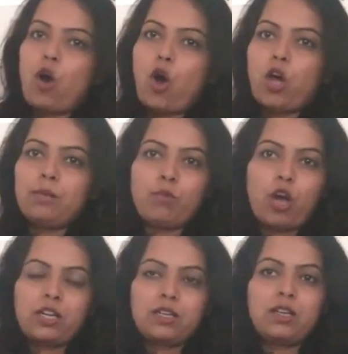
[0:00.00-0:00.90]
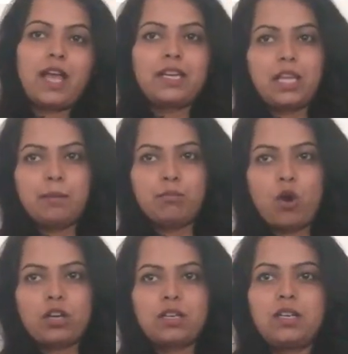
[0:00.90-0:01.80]
all mortal and
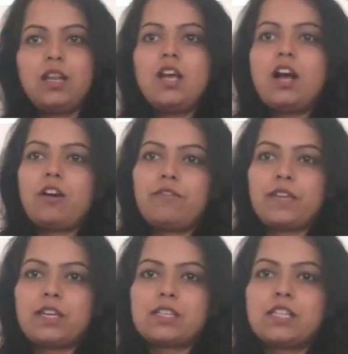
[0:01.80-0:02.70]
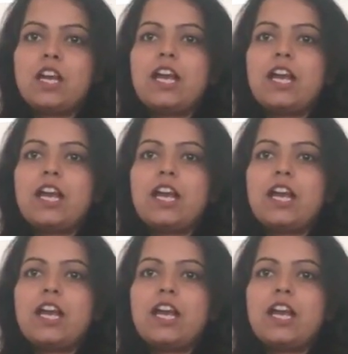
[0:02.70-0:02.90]
immortal affairs.